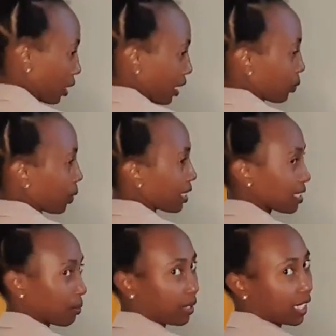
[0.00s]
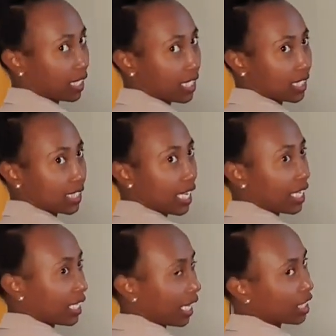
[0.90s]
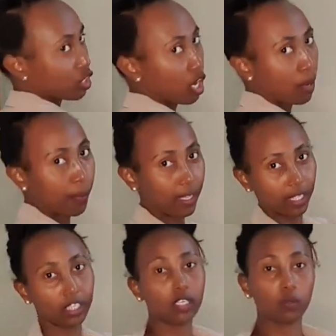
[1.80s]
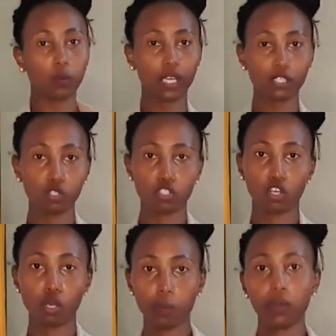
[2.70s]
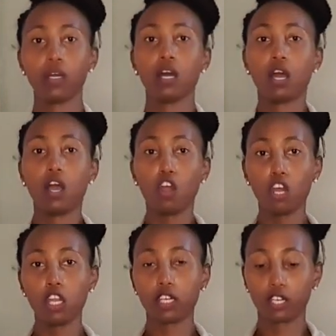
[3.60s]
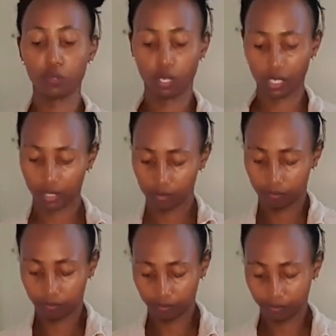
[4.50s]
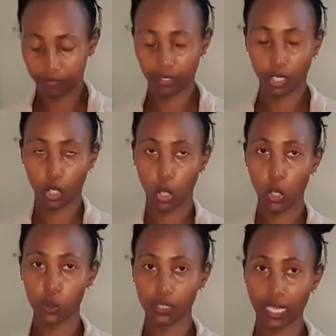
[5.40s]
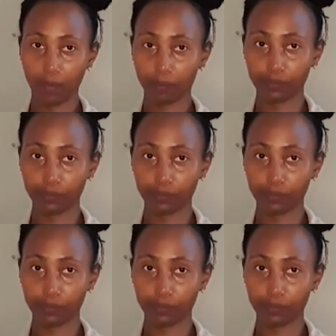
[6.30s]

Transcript: can wear something inside like a top and then wear it on top, or you can close that.